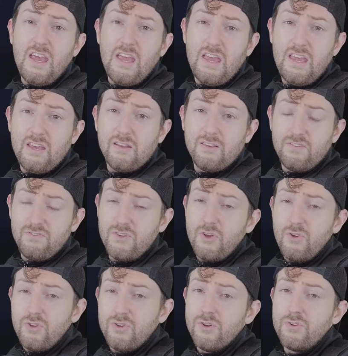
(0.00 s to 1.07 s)
And if you
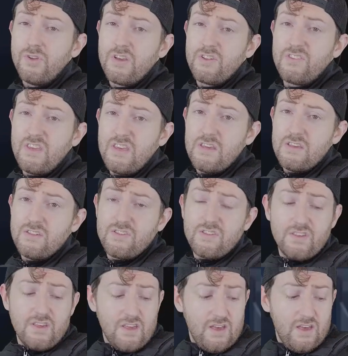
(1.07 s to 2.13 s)
know your
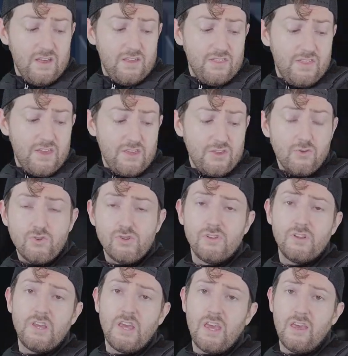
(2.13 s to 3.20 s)
ODSTs, they
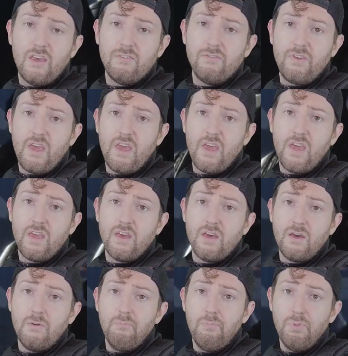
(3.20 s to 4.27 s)
usually have
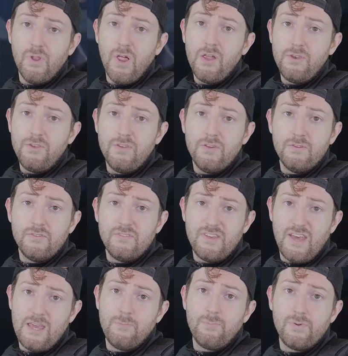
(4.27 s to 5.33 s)
a blood
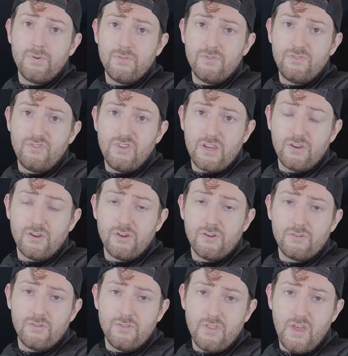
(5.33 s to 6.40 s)
type
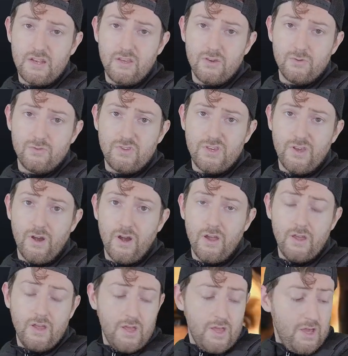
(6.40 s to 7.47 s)
sticker that goes here.
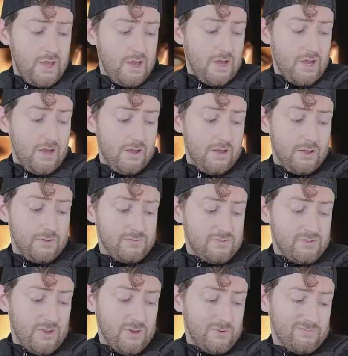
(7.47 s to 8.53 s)

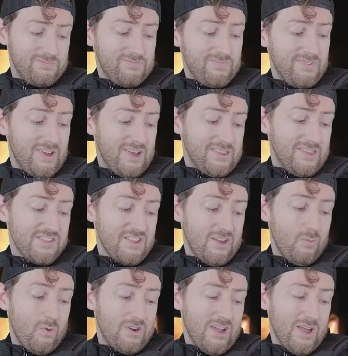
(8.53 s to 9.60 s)
So unless
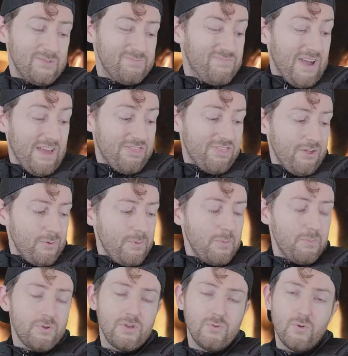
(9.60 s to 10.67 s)
I thought
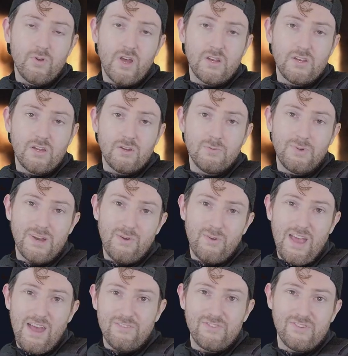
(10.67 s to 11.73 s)
about putting one on here, but I would
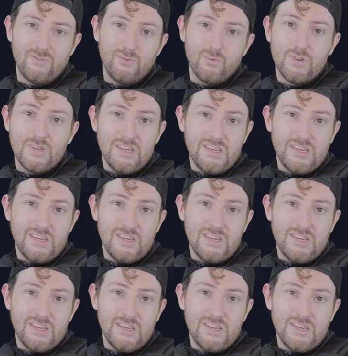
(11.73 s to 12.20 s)
have to